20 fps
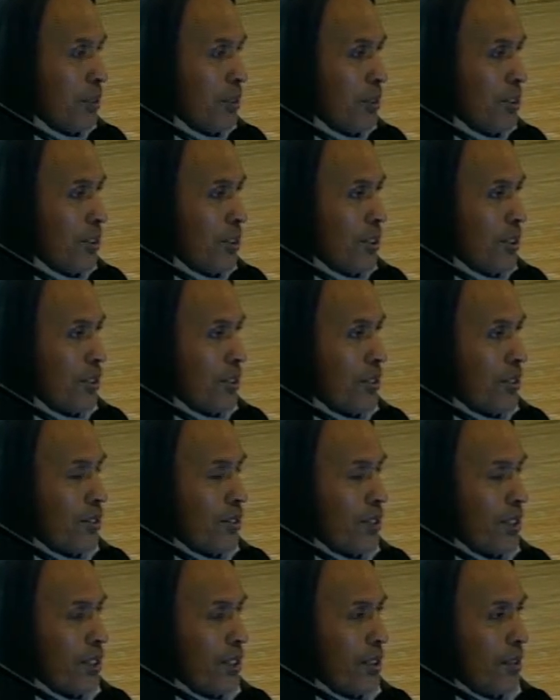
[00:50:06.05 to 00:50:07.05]
we should not
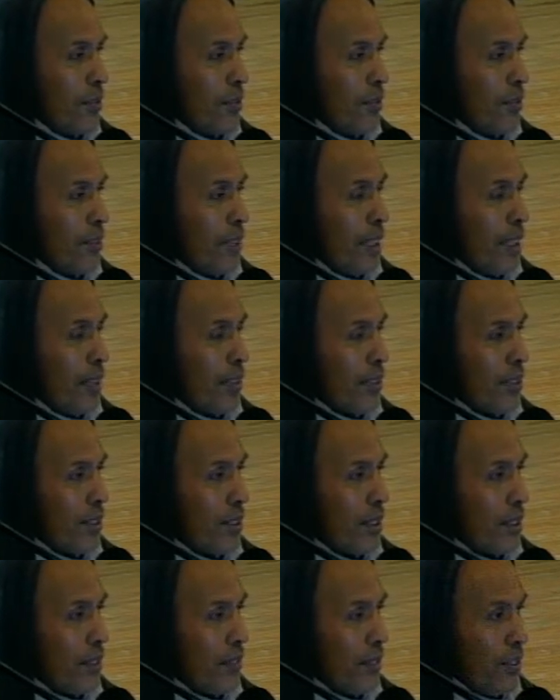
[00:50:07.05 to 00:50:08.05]
consider
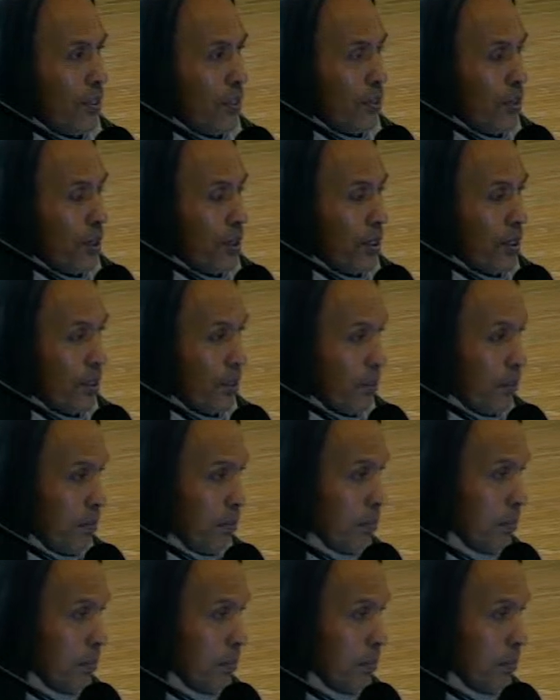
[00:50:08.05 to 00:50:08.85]
ourselves the doers.